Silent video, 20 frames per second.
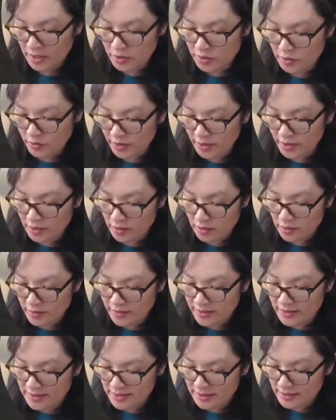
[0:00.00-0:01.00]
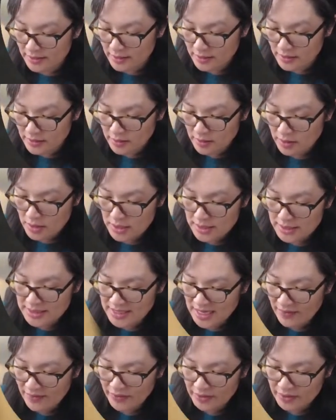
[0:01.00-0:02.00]
So here, this is
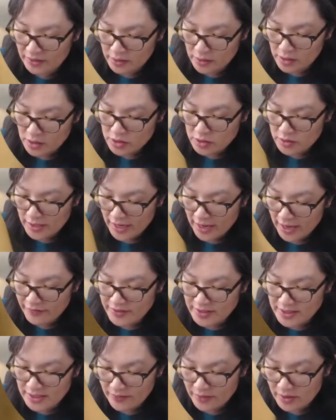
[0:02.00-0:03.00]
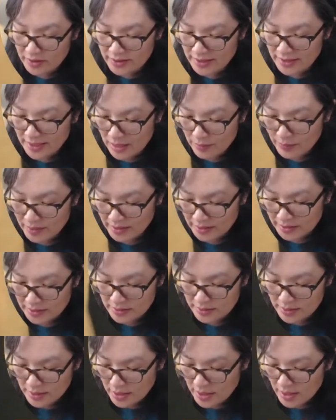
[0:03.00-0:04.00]
7. So I have 7 on the
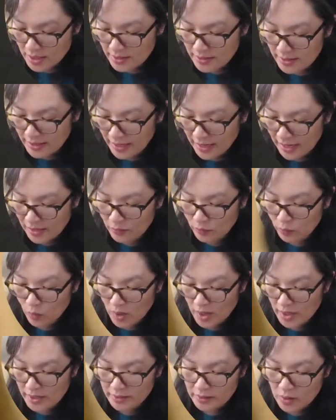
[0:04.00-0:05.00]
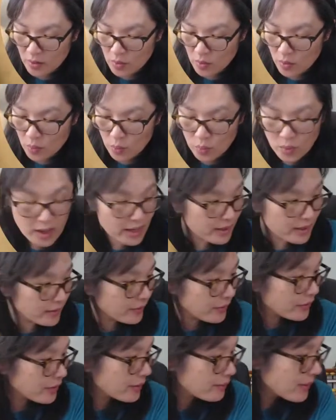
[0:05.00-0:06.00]
abacus, and I add 1
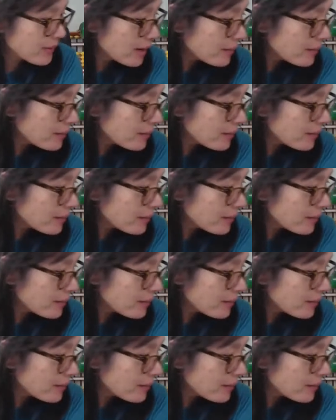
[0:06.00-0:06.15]
thumb